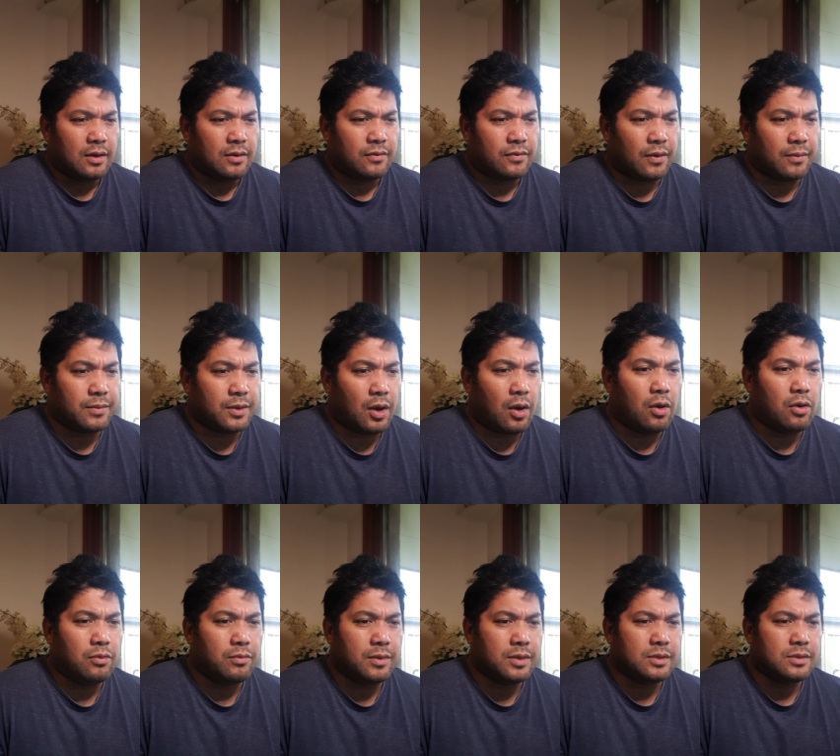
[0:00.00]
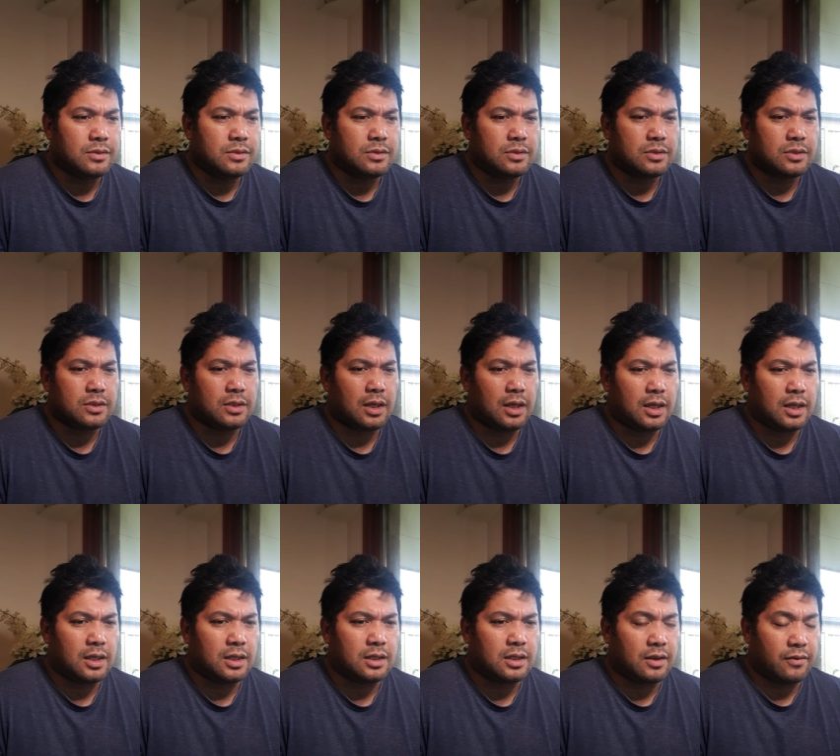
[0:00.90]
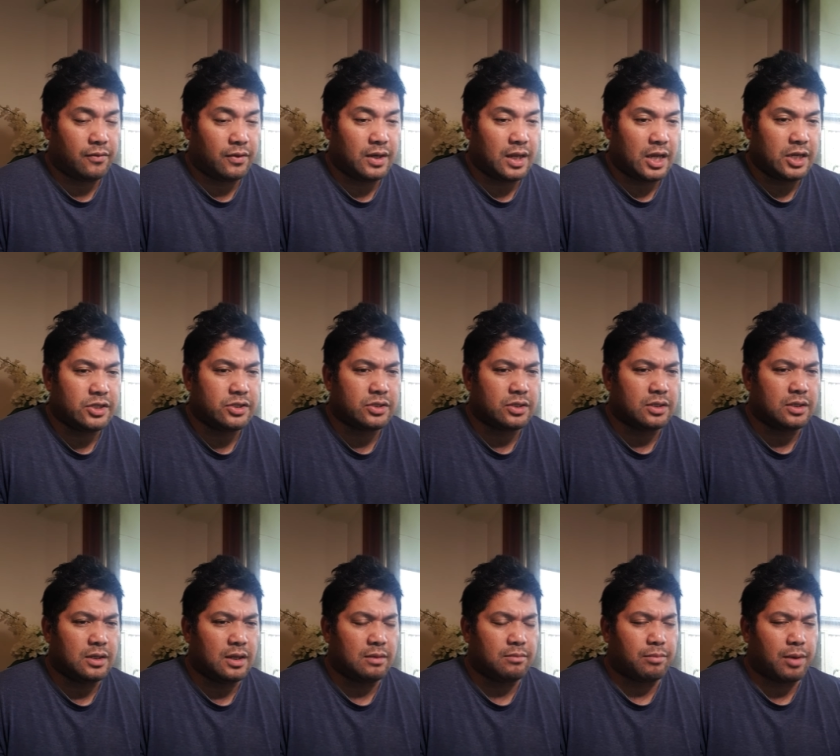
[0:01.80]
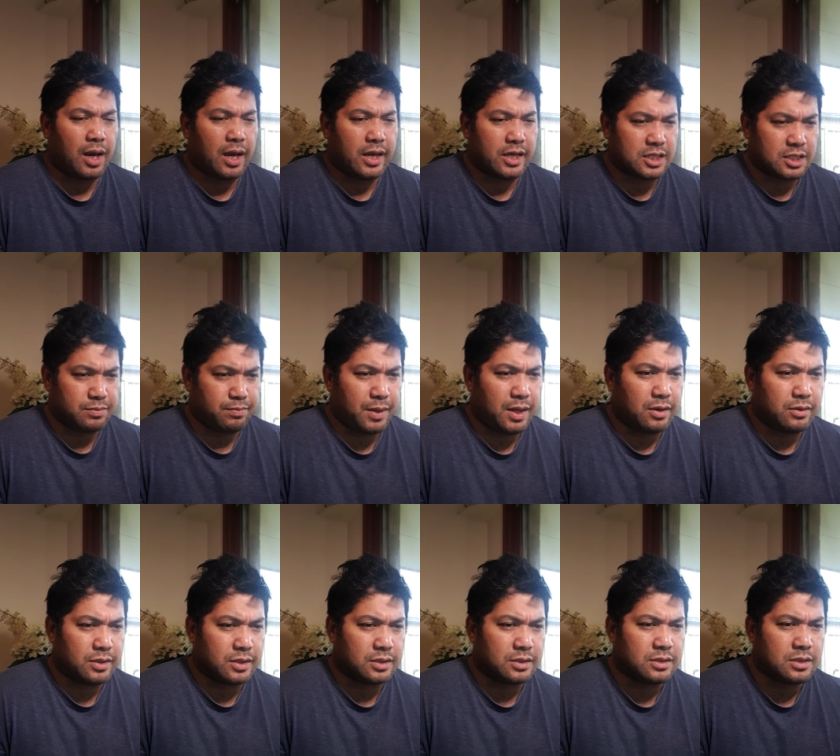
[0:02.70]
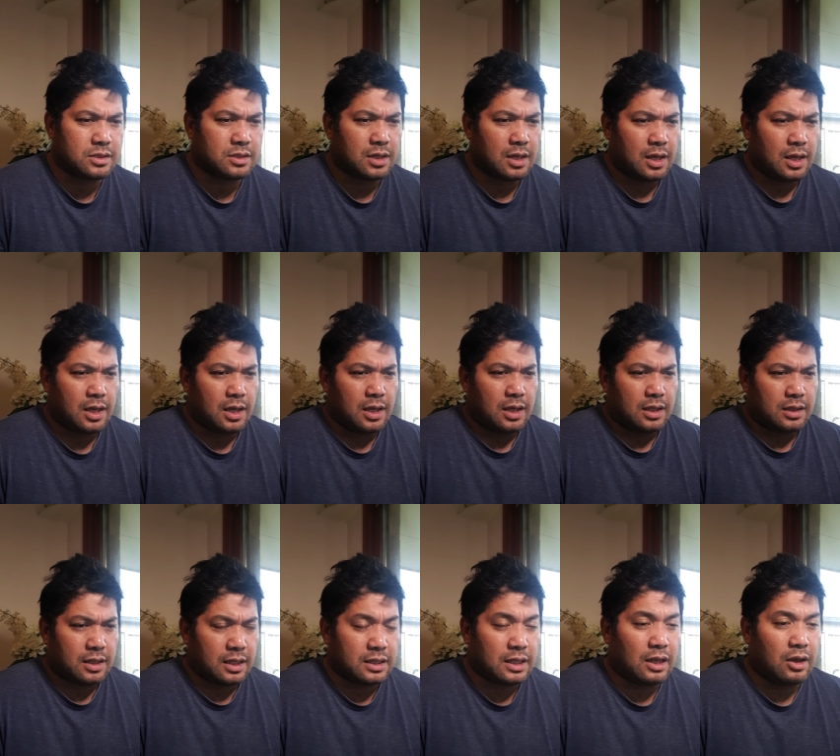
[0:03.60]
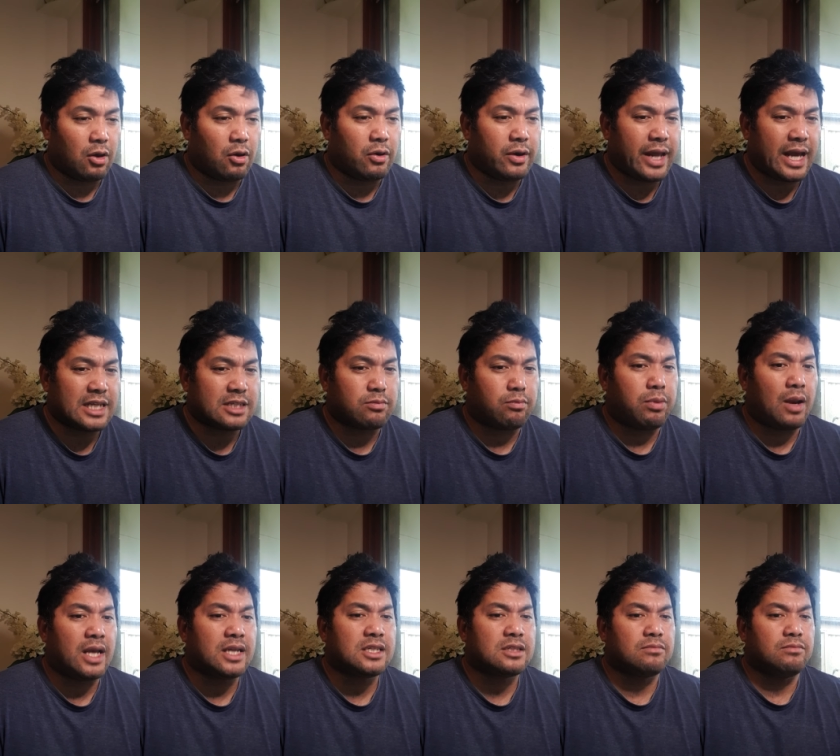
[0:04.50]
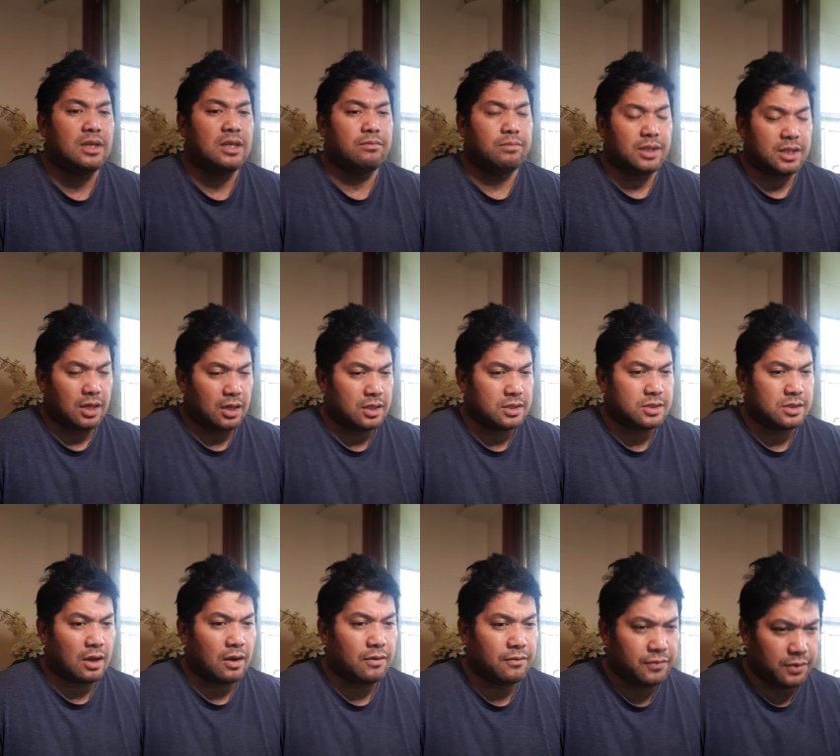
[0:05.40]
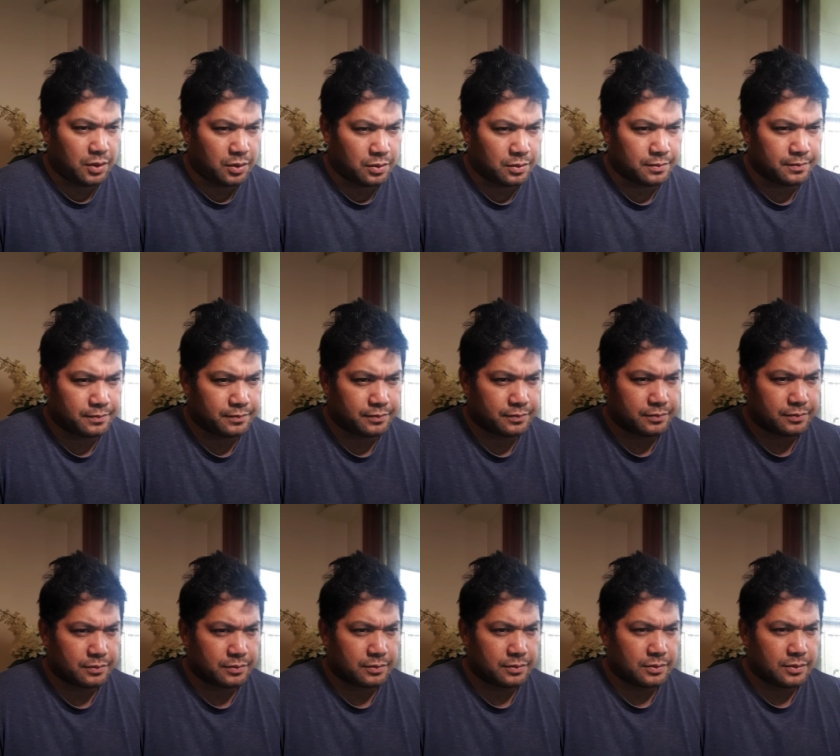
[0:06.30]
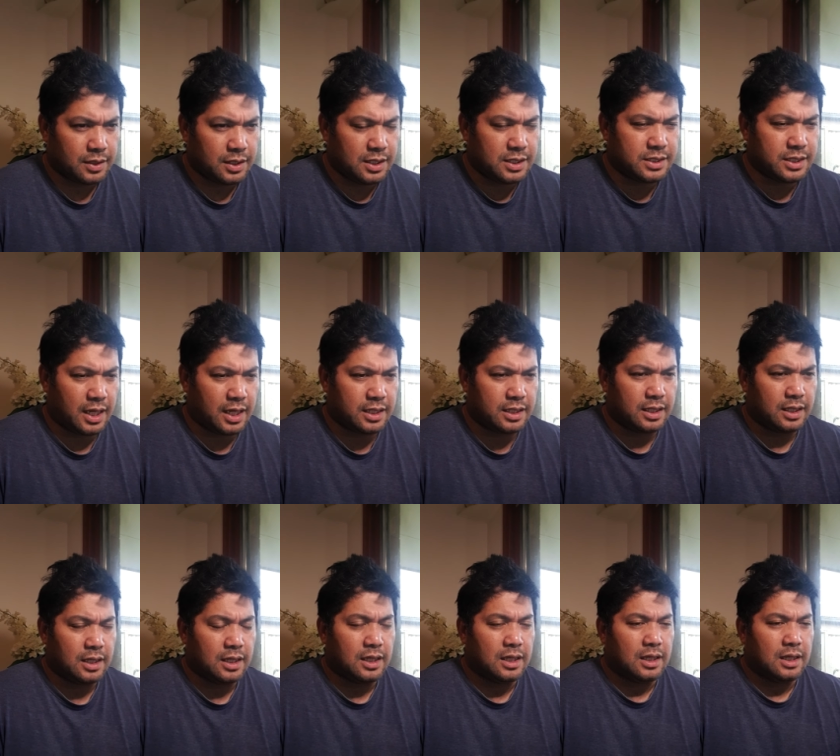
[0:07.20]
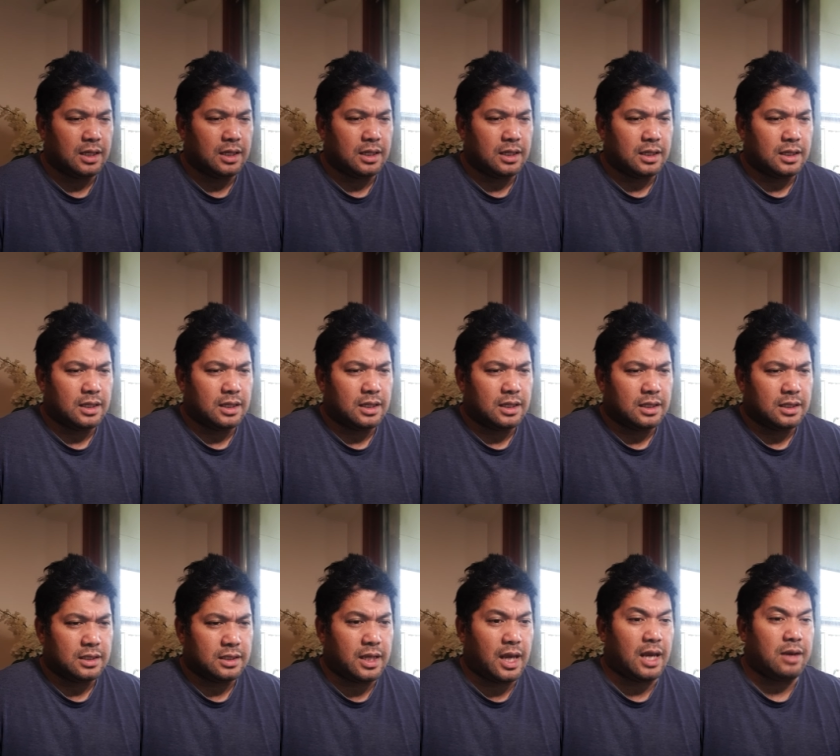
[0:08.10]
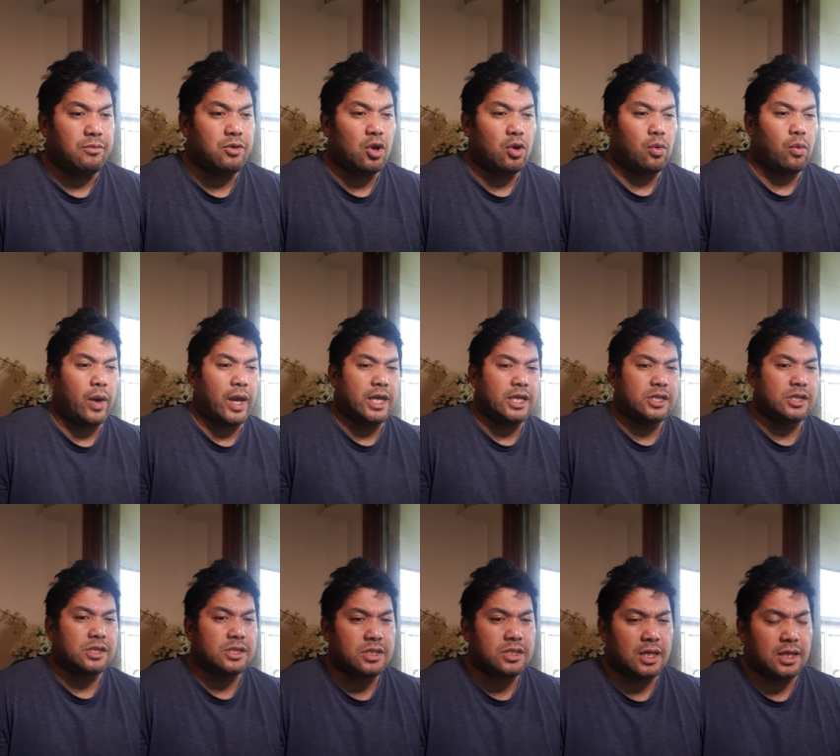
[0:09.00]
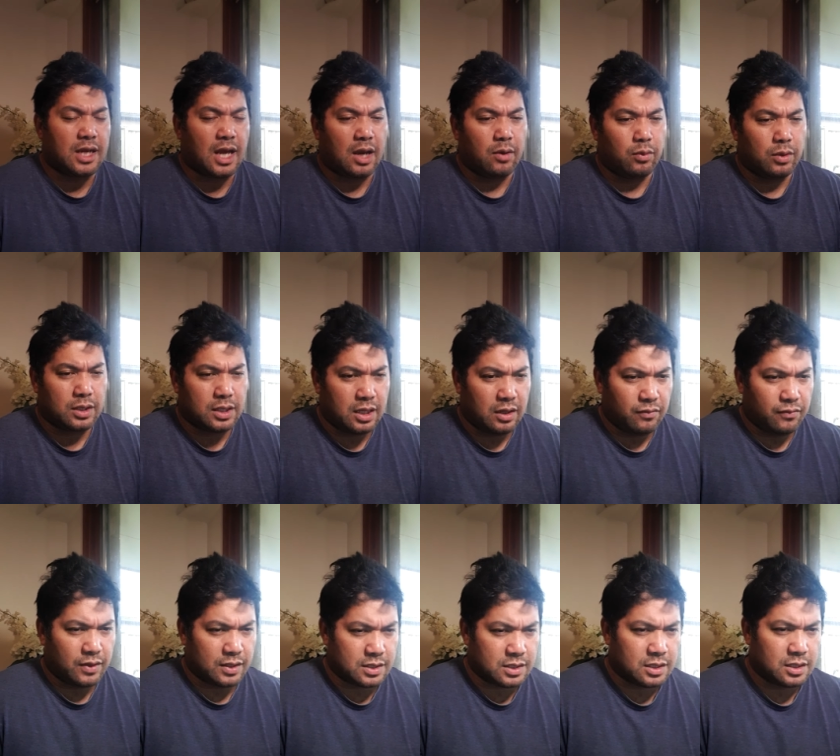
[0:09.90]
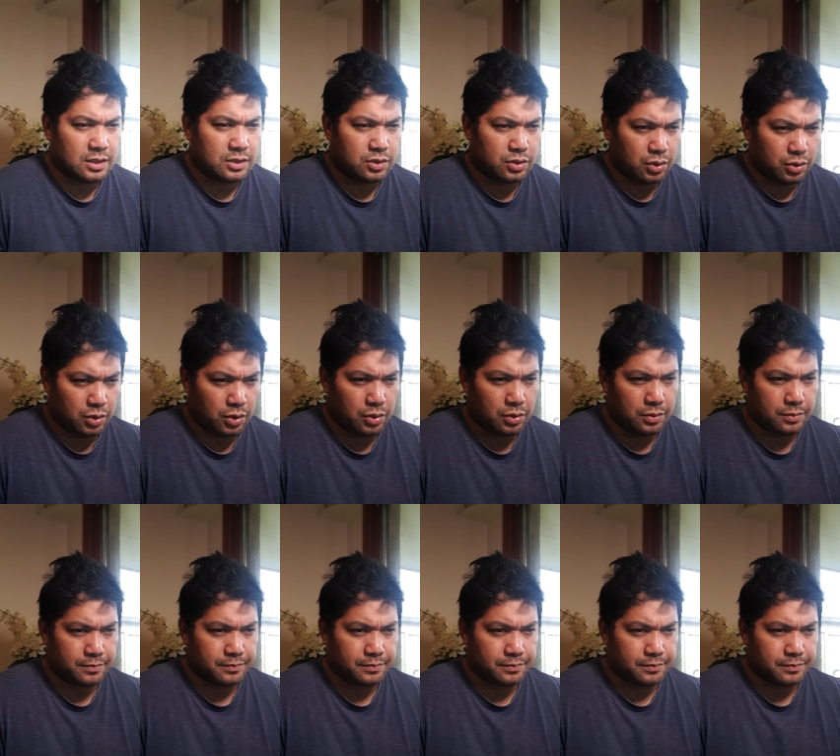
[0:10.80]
from the omens in divination and by experience that the Lord has blessed me because of you. He said, Name your wages, and I will give it to you.